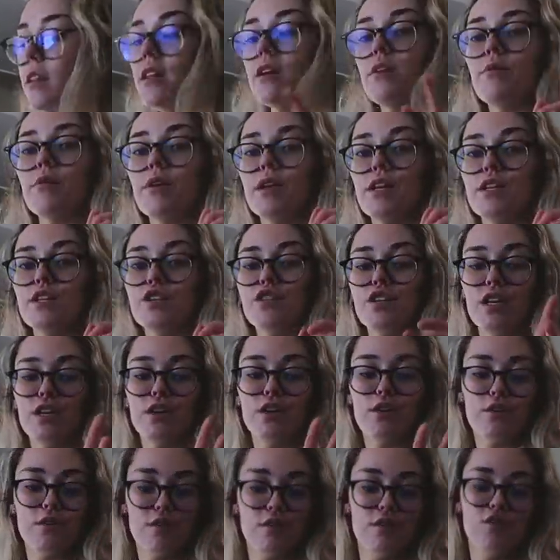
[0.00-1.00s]
think we're going to try to
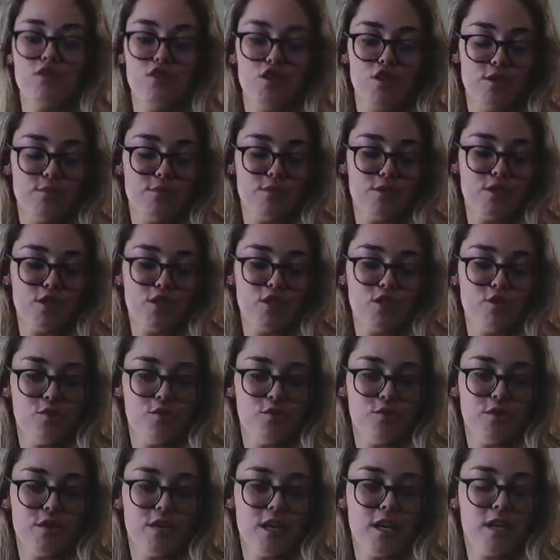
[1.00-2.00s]
go to the gym
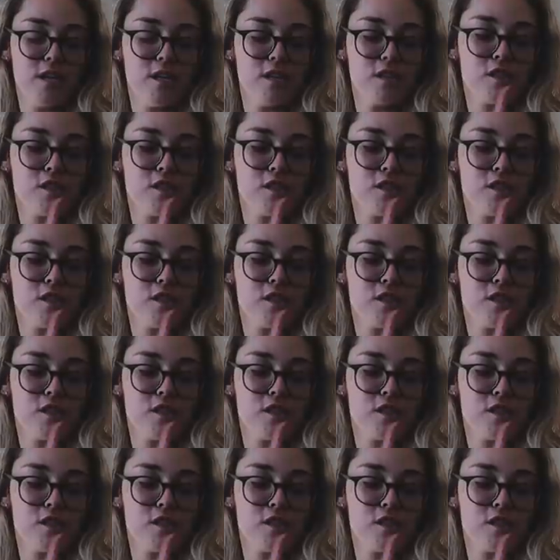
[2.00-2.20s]
soon,